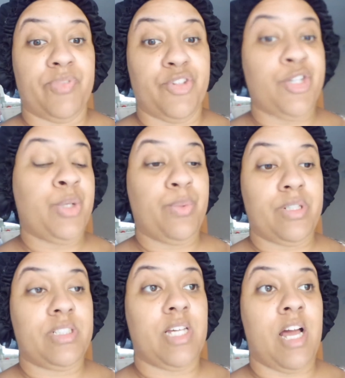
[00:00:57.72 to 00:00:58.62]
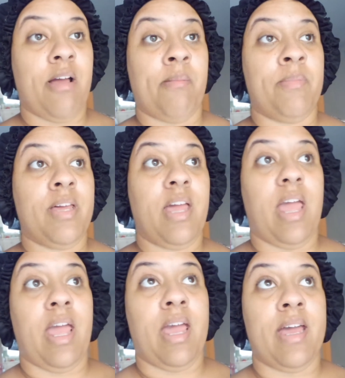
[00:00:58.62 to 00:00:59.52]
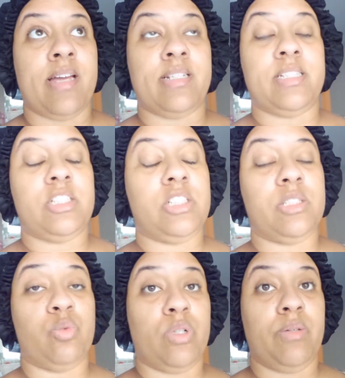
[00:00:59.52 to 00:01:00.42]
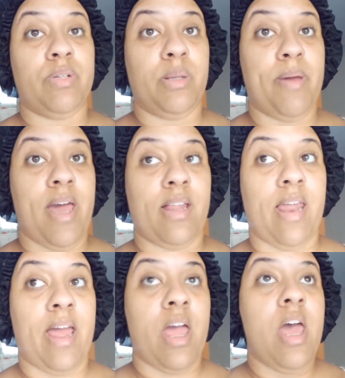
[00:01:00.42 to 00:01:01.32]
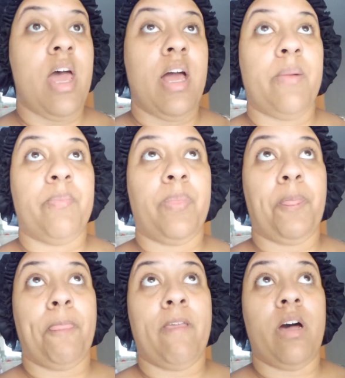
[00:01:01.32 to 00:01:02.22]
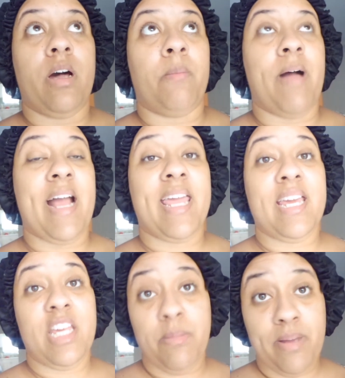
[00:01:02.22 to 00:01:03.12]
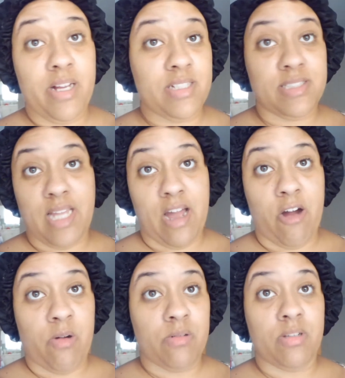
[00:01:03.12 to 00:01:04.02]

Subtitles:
during the winter time, and it's just really, really bad. Like, I can't keep a hairstyle.